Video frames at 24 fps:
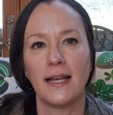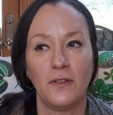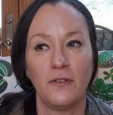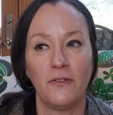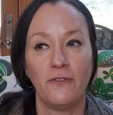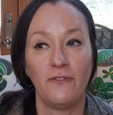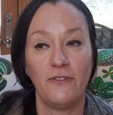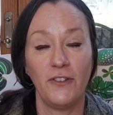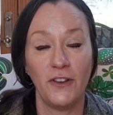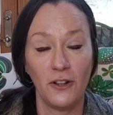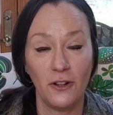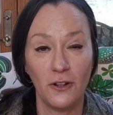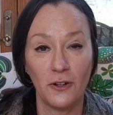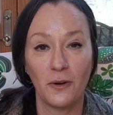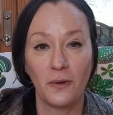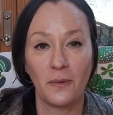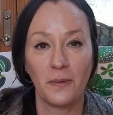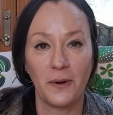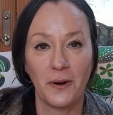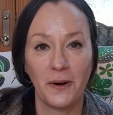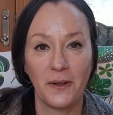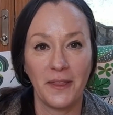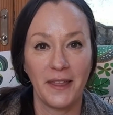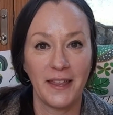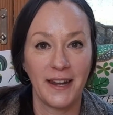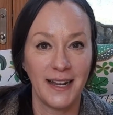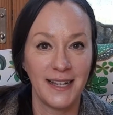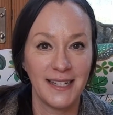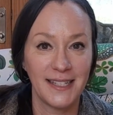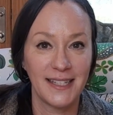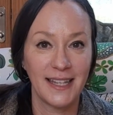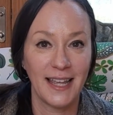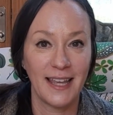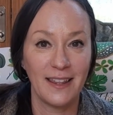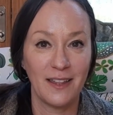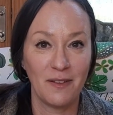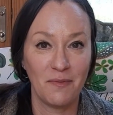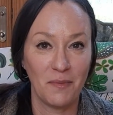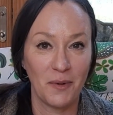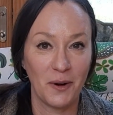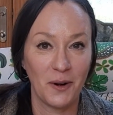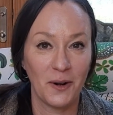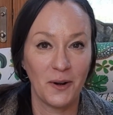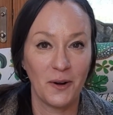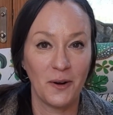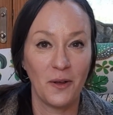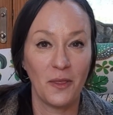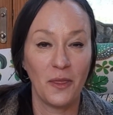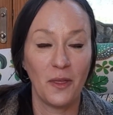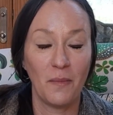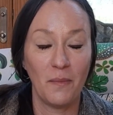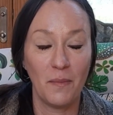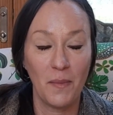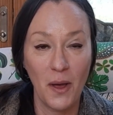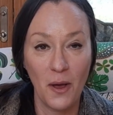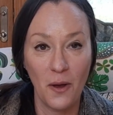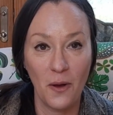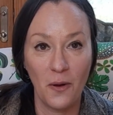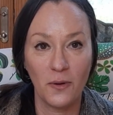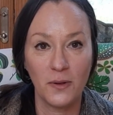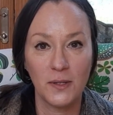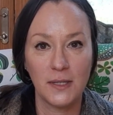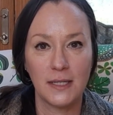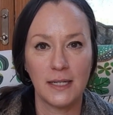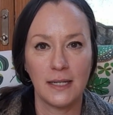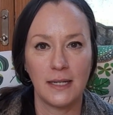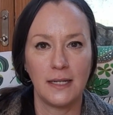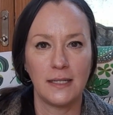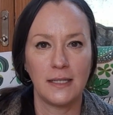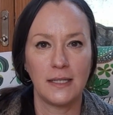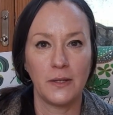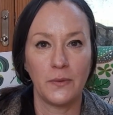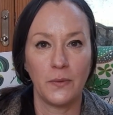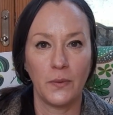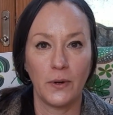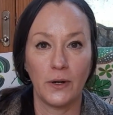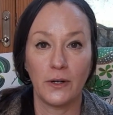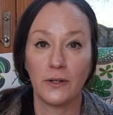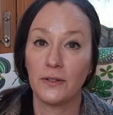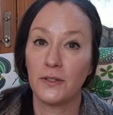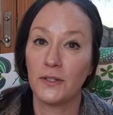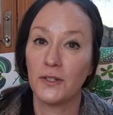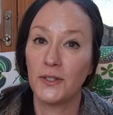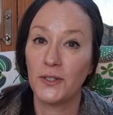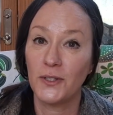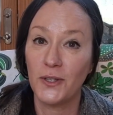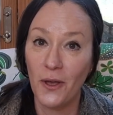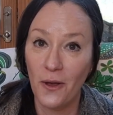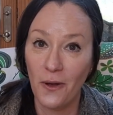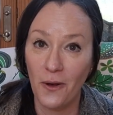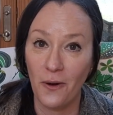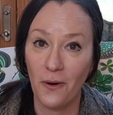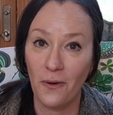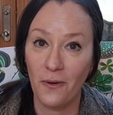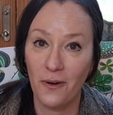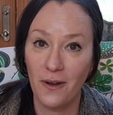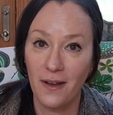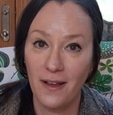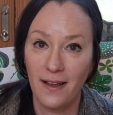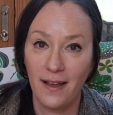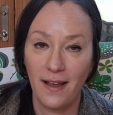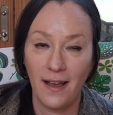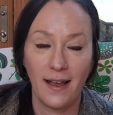the filler word that I say the most is the word so.